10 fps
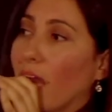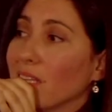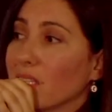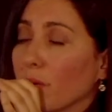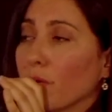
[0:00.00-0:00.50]

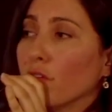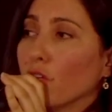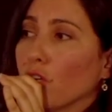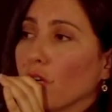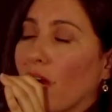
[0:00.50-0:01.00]
And some of
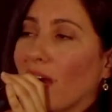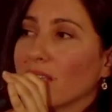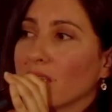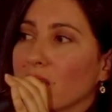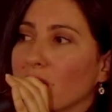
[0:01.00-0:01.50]
you
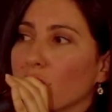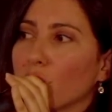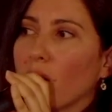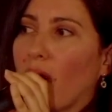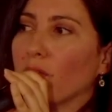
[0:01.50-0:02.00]

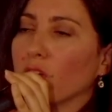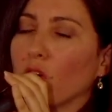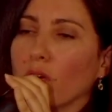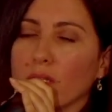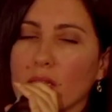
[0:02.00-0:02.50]
still haven't
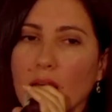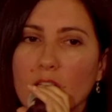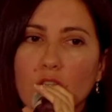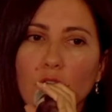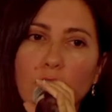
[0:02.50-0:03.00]
gone into
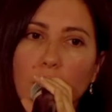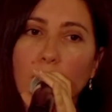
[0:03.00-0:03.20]
that journey.